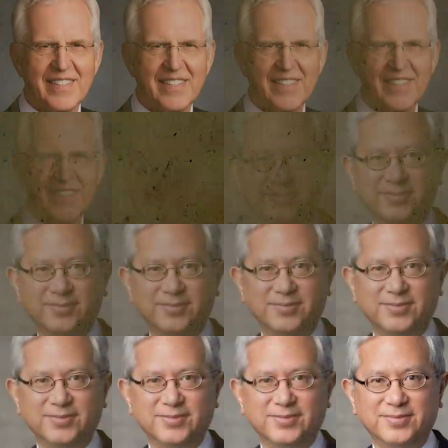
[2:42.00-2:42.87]

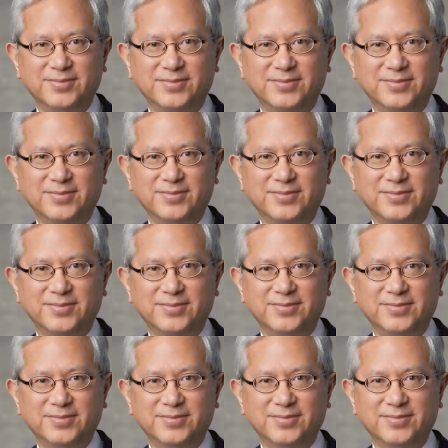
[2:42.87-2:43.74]

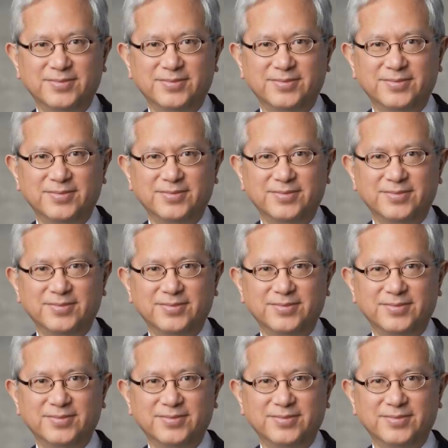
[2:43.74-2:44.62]

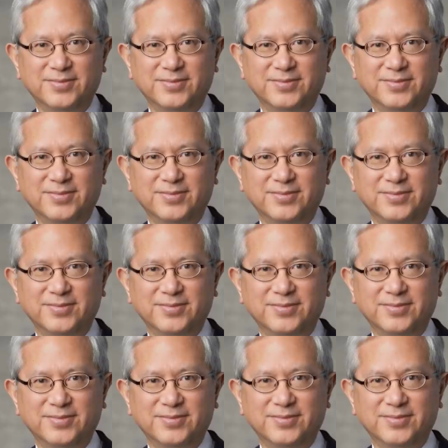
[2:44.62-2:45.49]

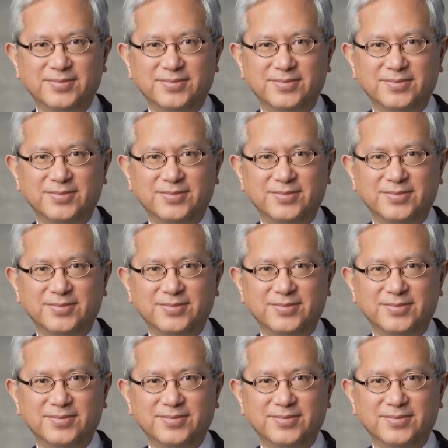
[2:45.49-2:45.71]
[no speech]